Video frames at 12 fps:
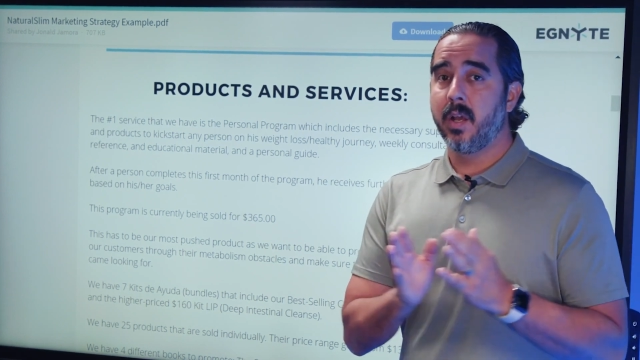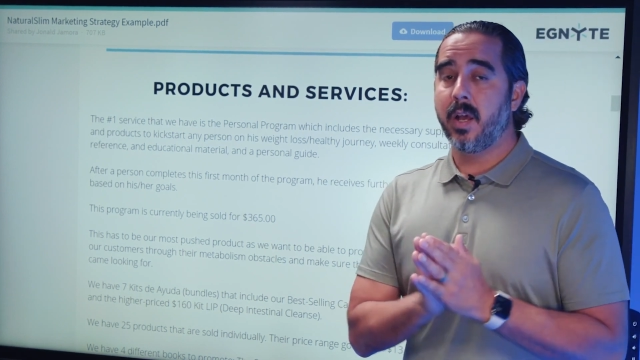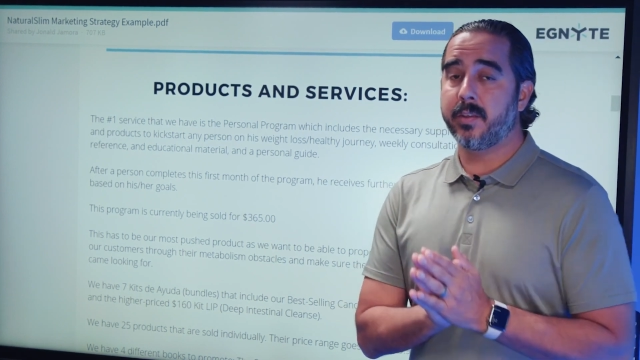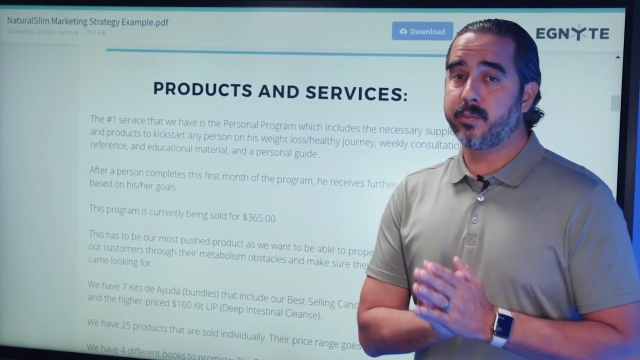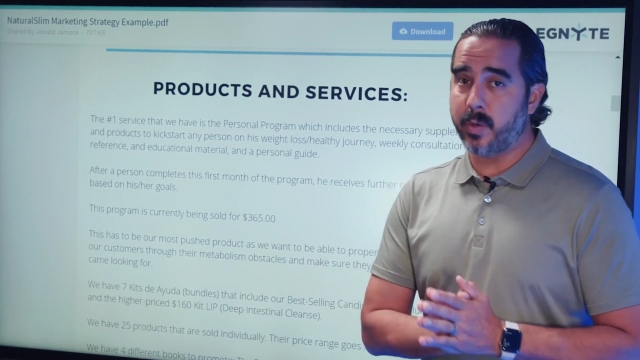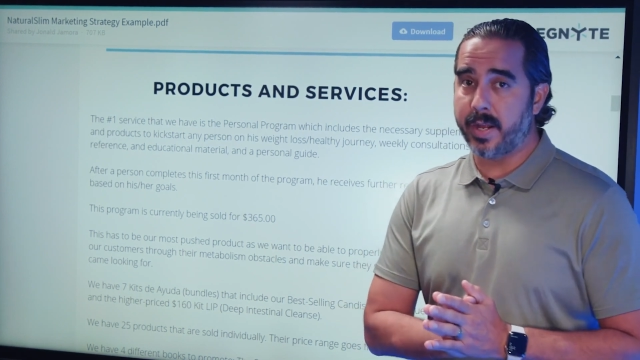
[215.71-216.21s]

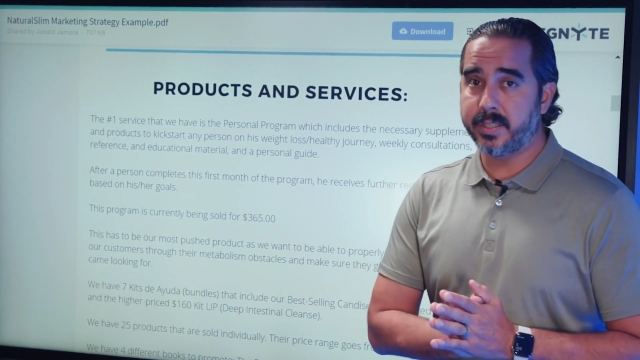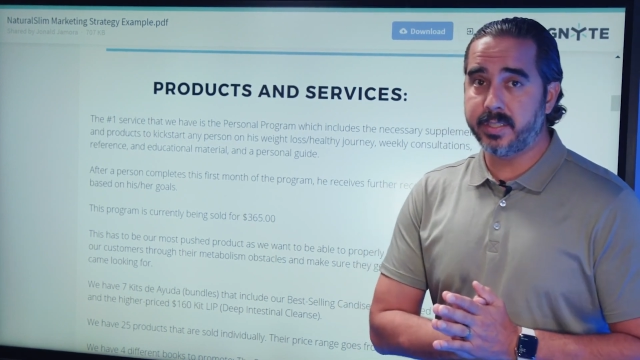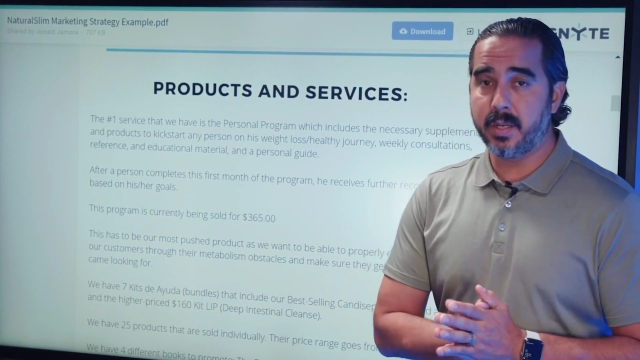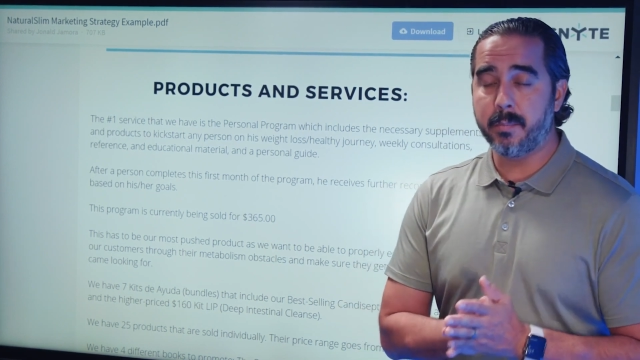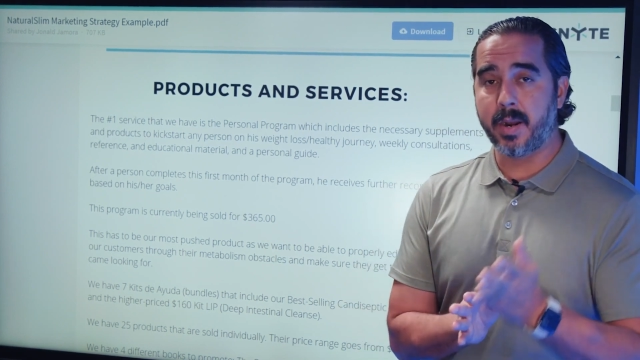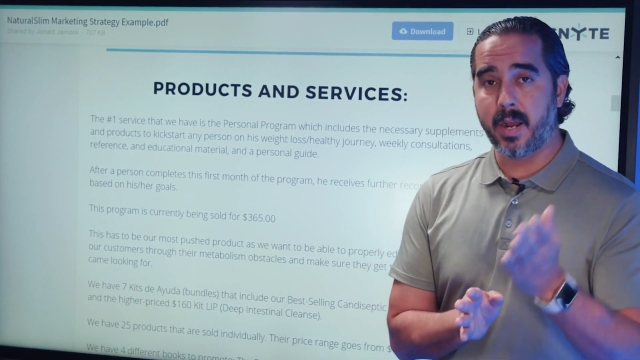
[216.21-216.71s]

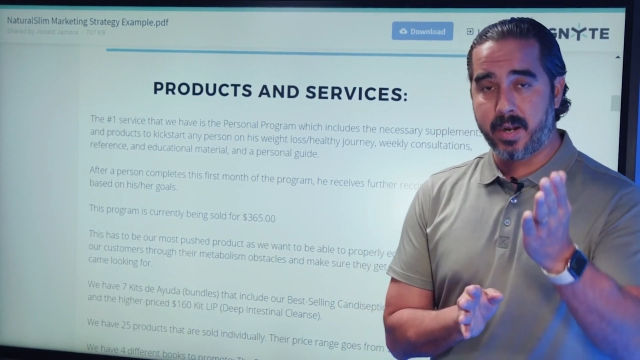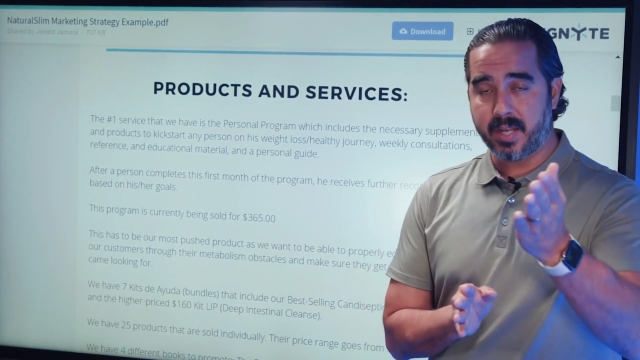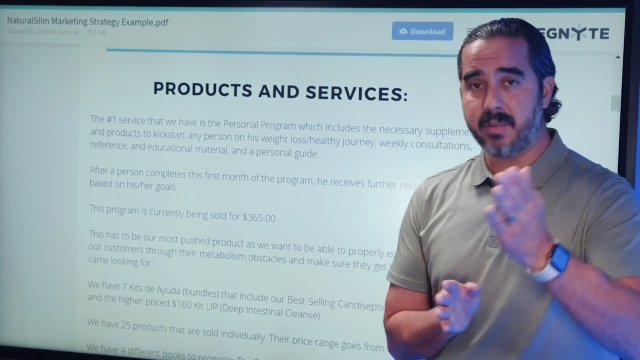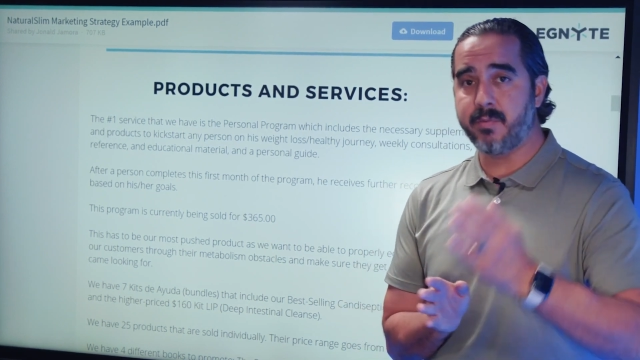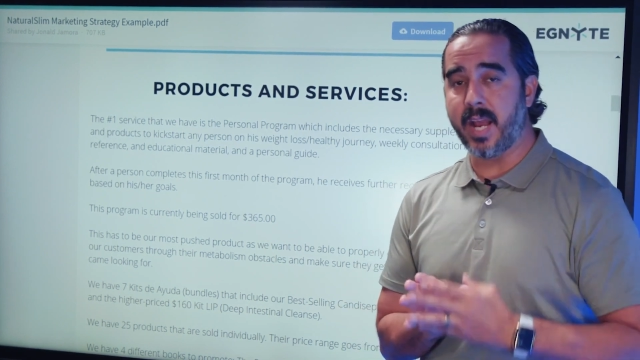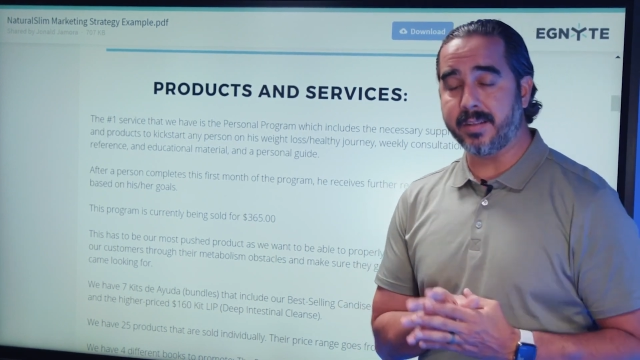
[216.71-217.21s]
strategy, but I'm going to
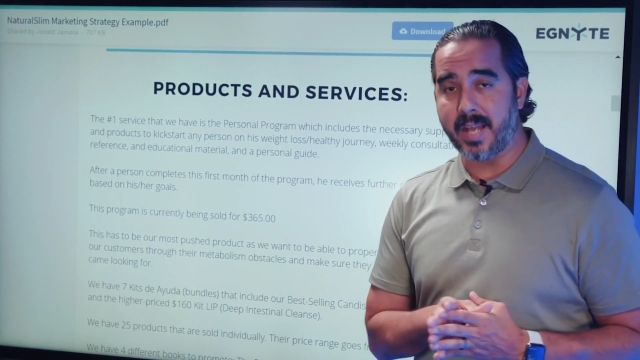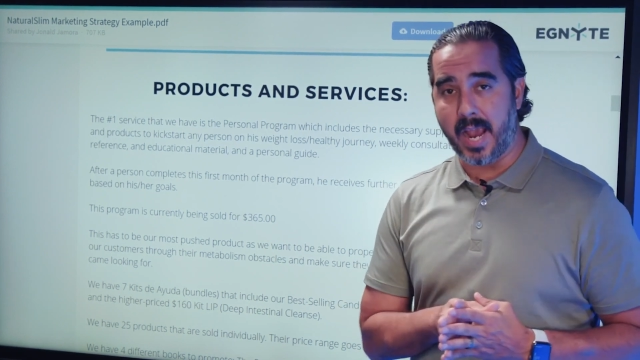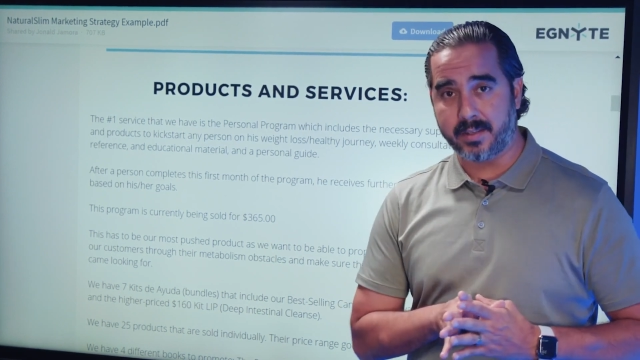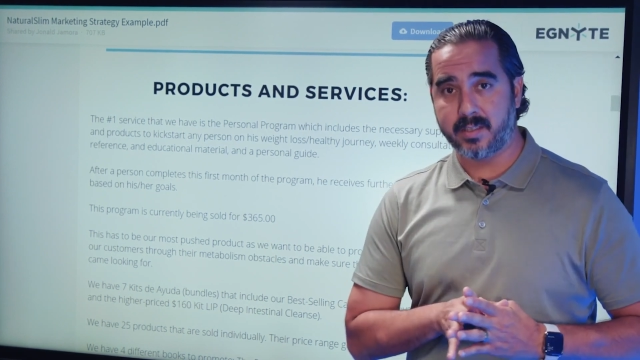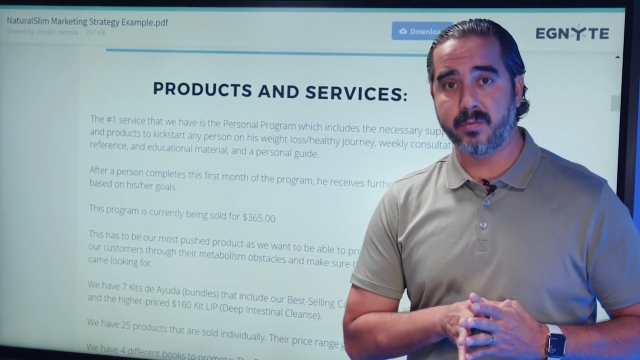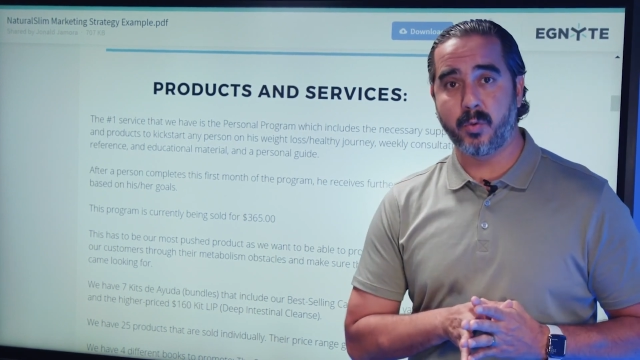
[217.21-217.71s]
give you guys
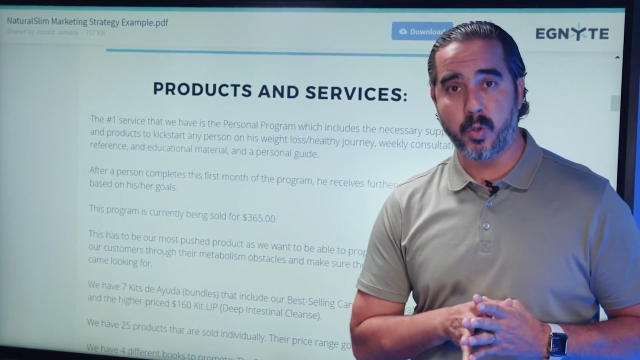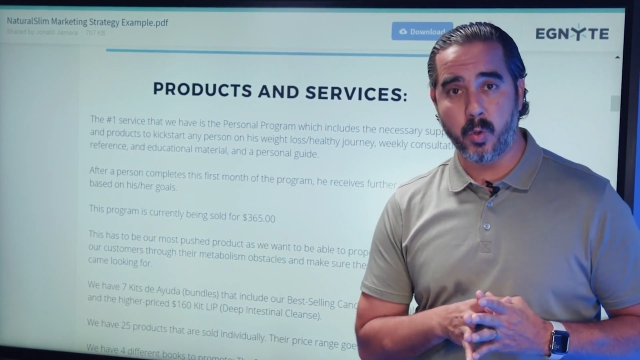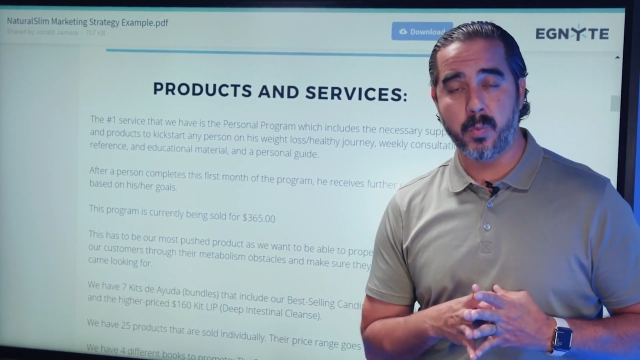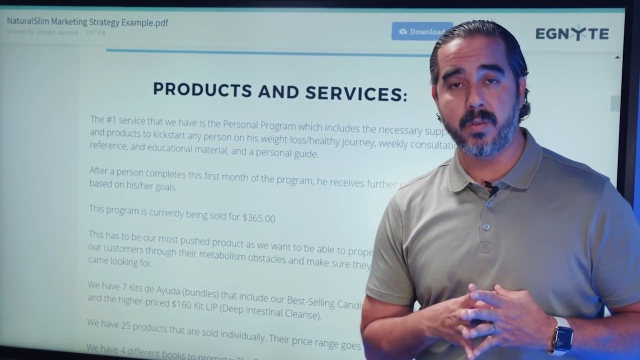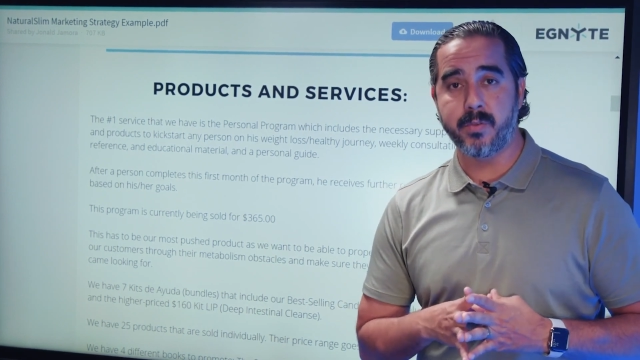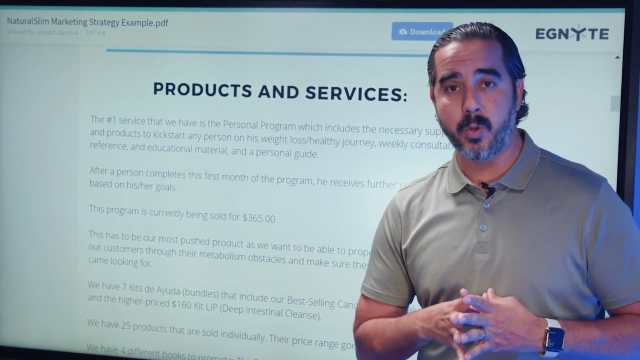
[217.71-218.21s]
access for you to
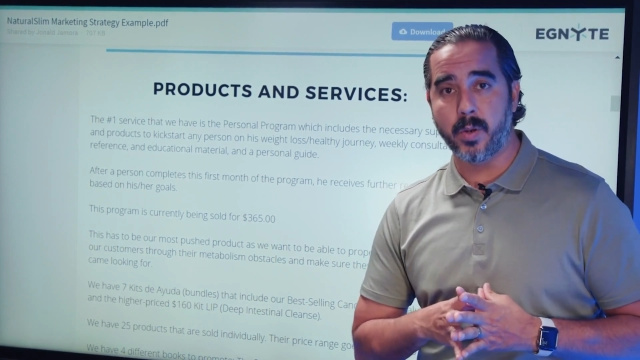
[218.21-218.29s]
review